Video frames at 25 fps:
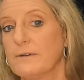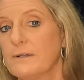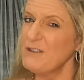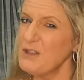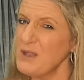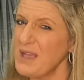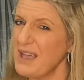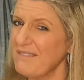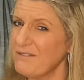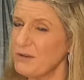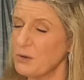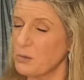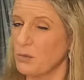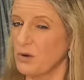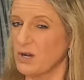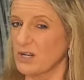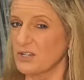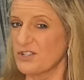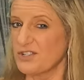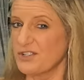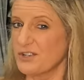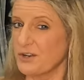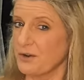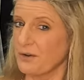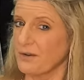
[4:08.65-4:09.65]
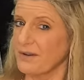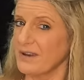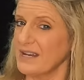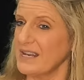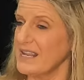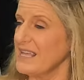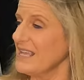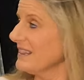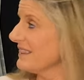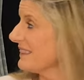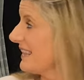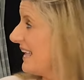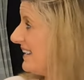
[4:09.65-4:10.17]
If you haven't watched
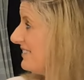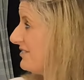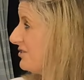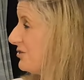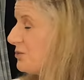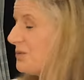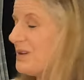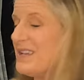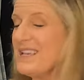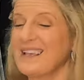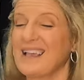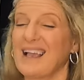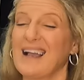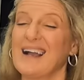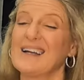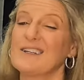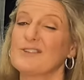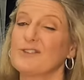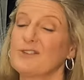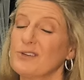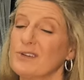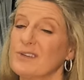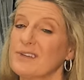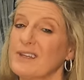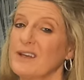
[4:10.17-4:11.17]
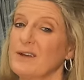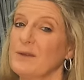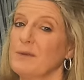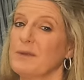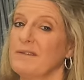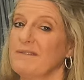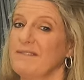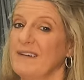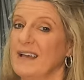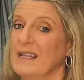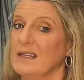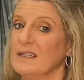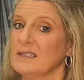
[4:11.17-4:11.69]
already, last week I took down
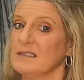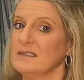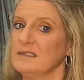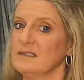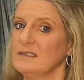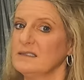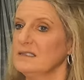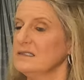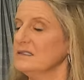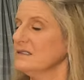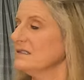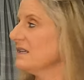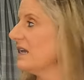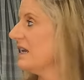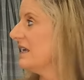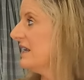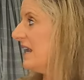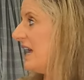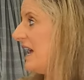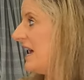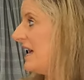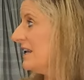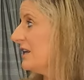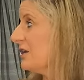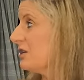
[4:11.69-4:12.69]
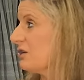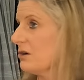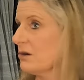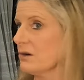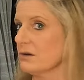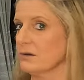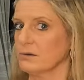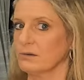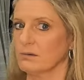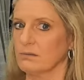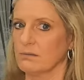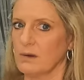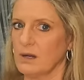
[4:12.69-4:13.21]
the valances and added
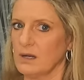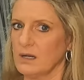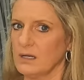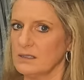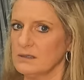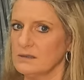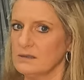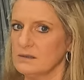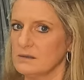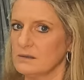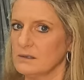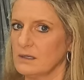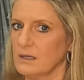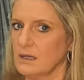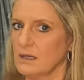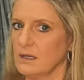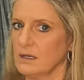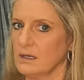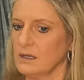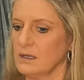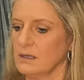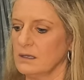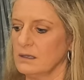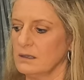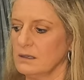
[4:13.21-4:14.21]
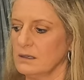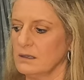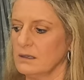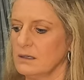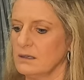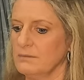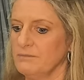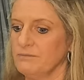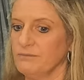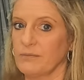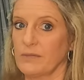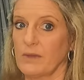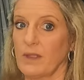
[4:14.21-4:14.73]
curtain rods,
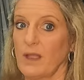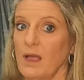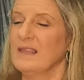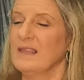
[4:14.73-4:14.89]
and